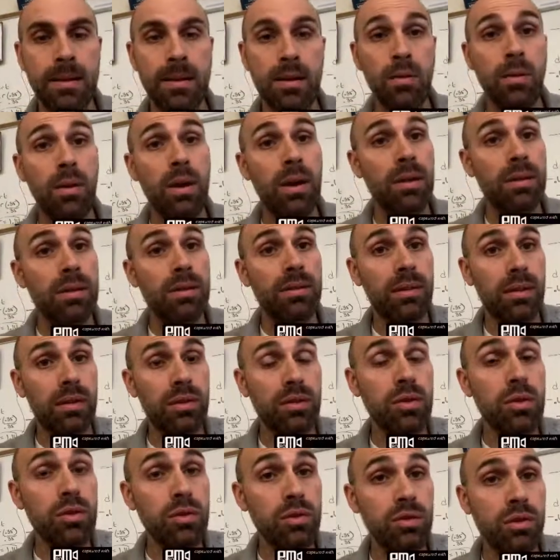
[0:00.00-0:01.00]
Well, the
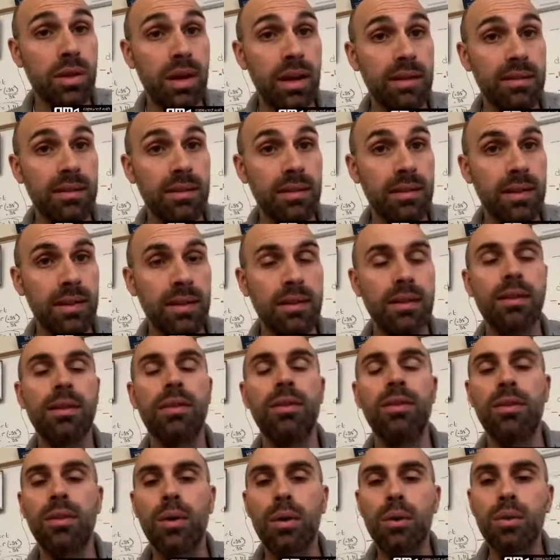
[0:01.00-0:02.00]
neutrons in there,
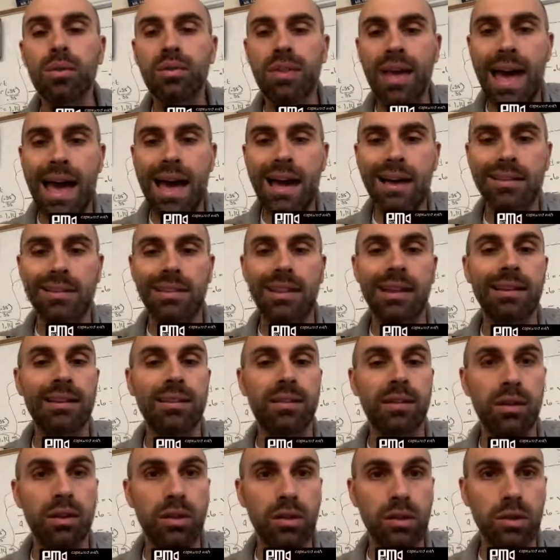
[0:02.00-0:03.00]
those act like the
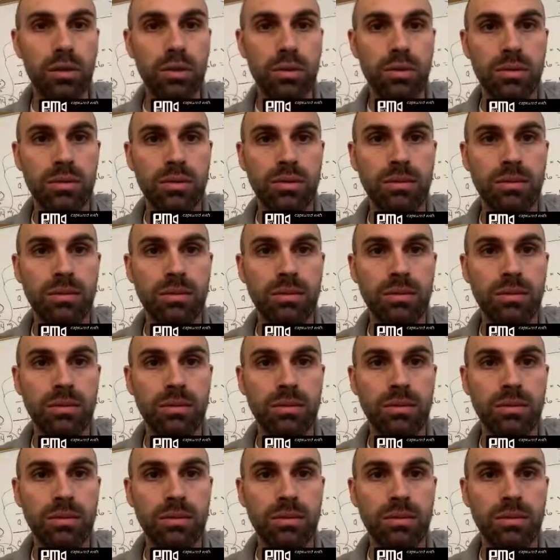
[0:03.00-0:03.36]
glue.